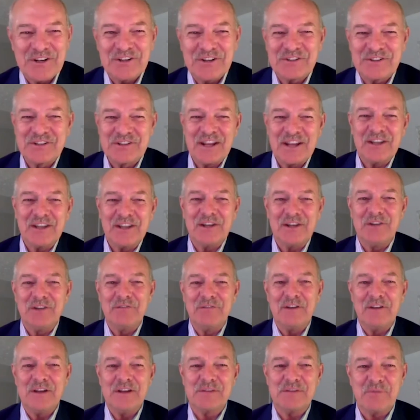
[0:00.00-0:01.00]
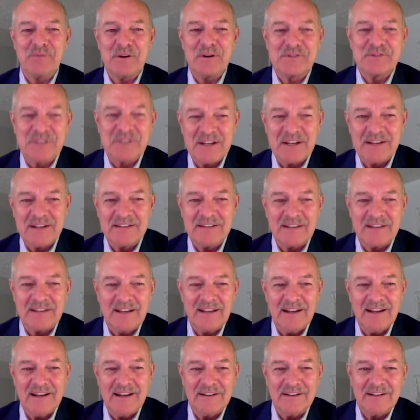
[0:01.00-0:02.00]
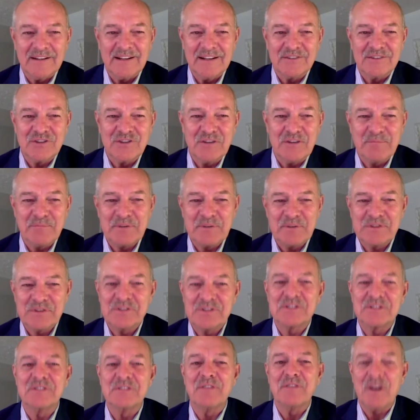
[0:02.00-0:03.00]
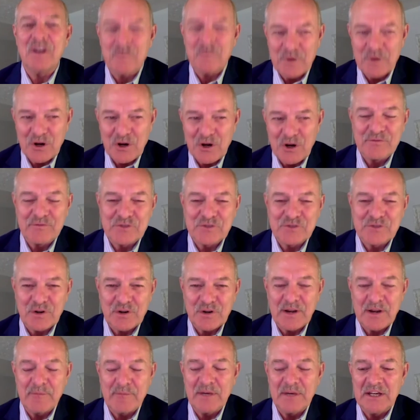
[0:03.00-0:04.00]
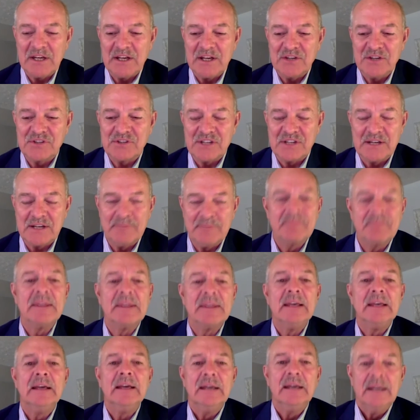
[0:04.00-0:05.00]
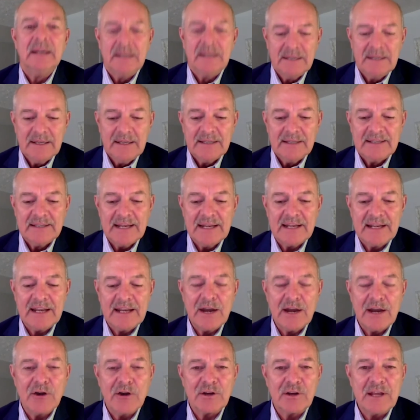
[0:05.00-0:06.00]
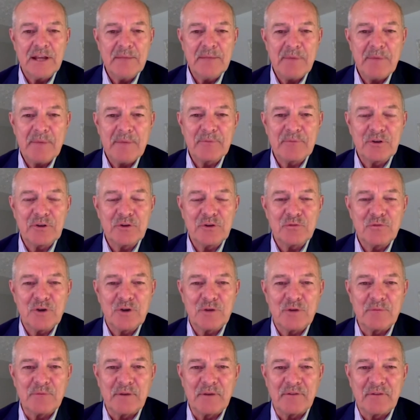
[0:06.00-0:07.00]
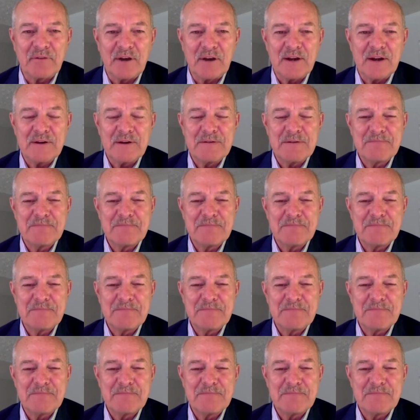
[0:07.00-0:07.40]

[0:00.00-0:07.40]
Executive Vice President and uh, Chief Business Development Officer at MEDC. Take care and keep up the good work, my friend.